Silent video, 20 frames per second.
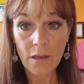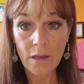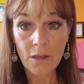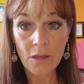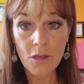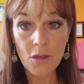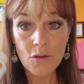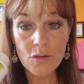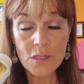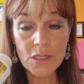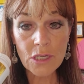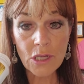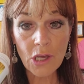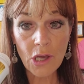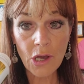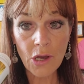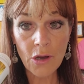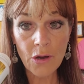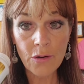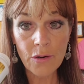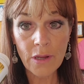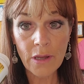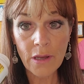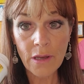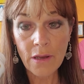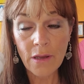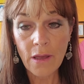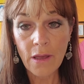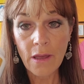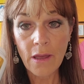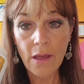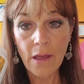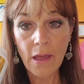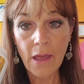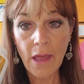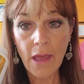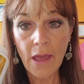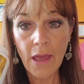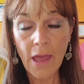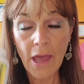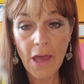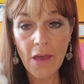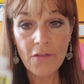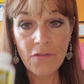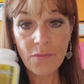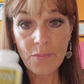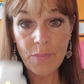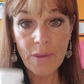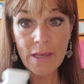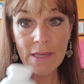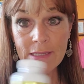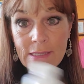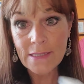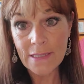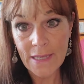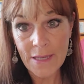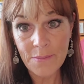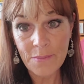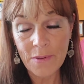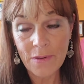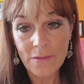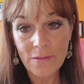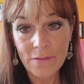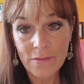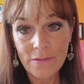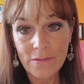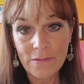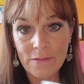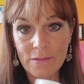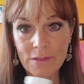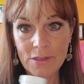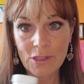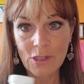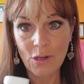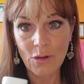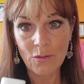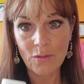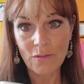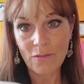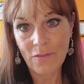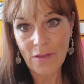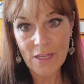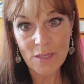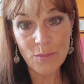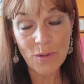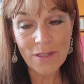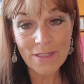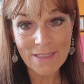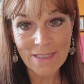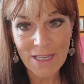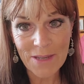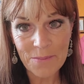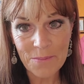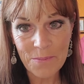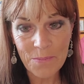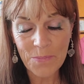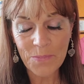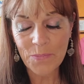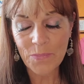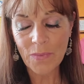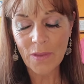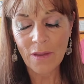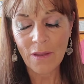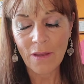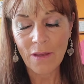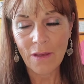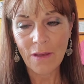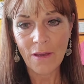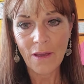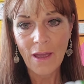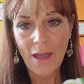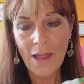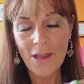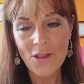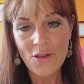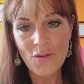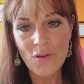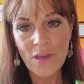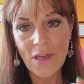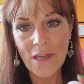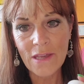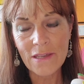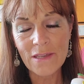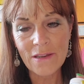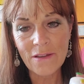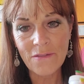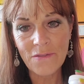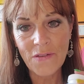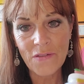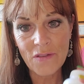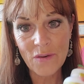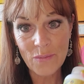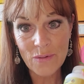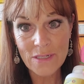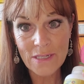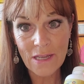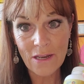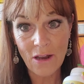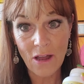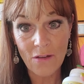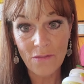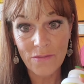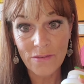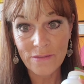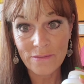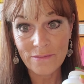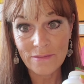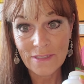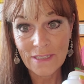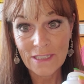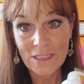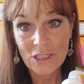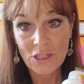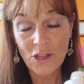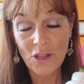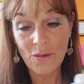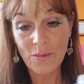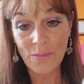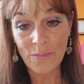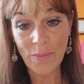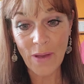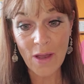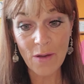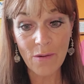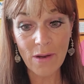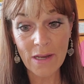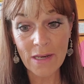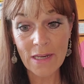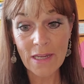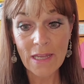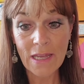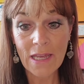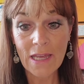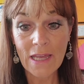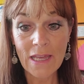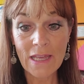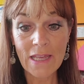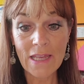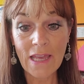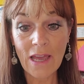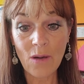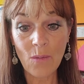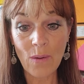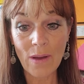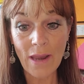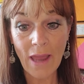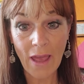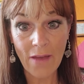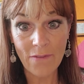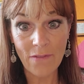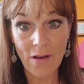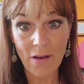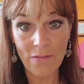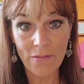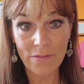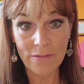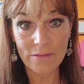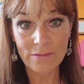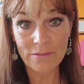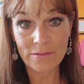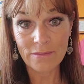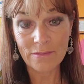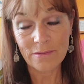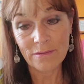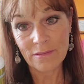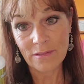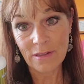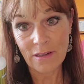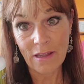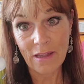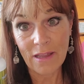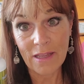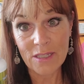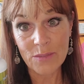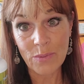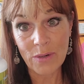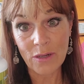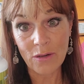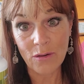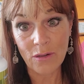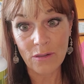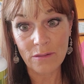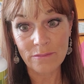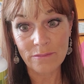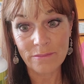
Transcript: Use the code FBSleep, so Facebook Sleep, and you can get 50% off. So you can buy one, get one half off. It's pretty cool.